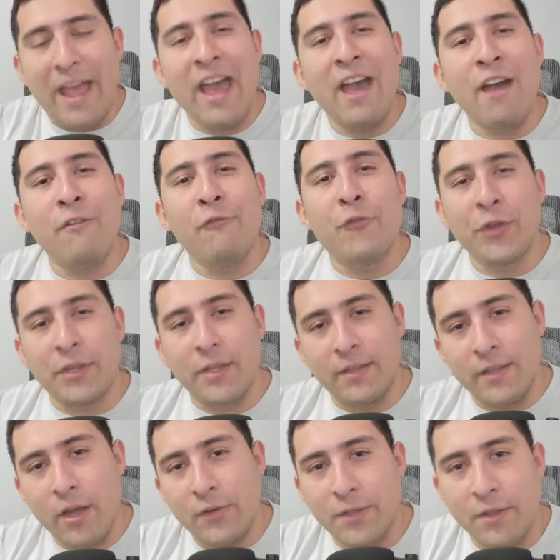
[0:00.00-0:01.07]
everything
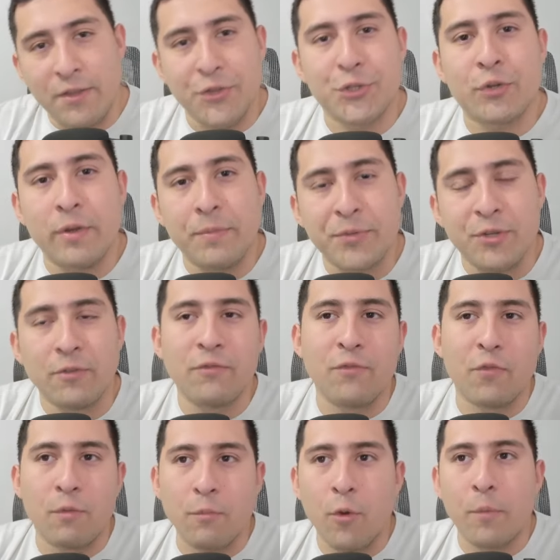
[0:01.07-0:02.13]
down in the description
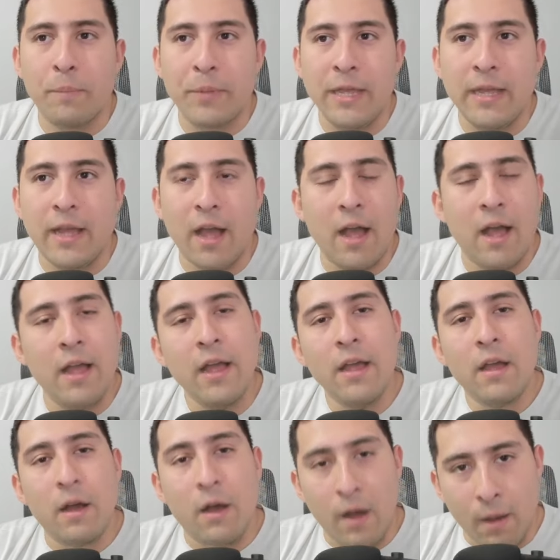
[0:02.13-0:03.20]
for more Pika
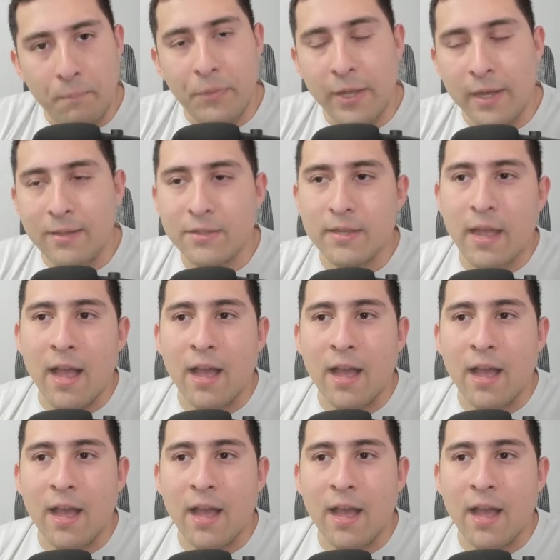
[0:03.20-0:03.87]
updates,